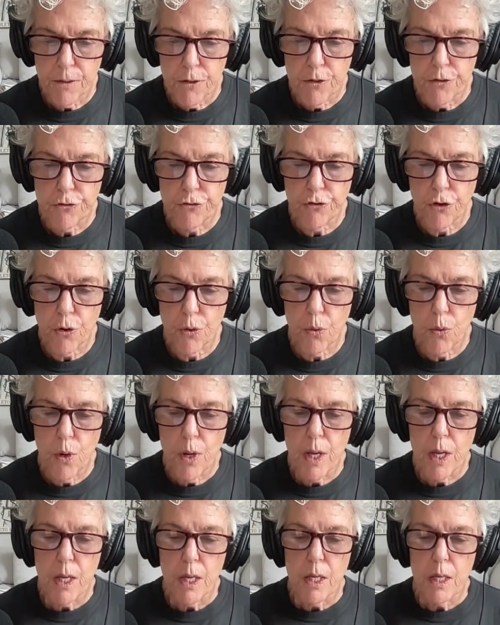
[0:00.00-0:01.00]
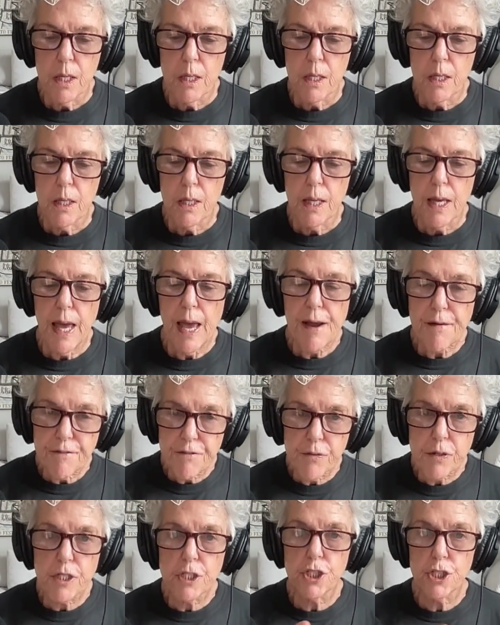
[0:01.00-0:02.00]
So
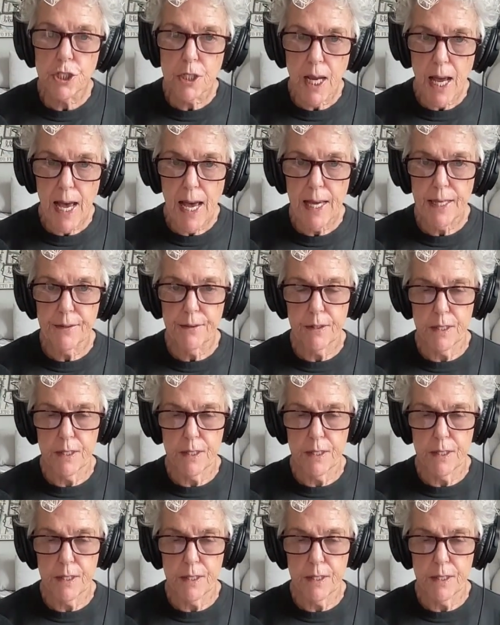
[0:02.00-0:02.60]
every chat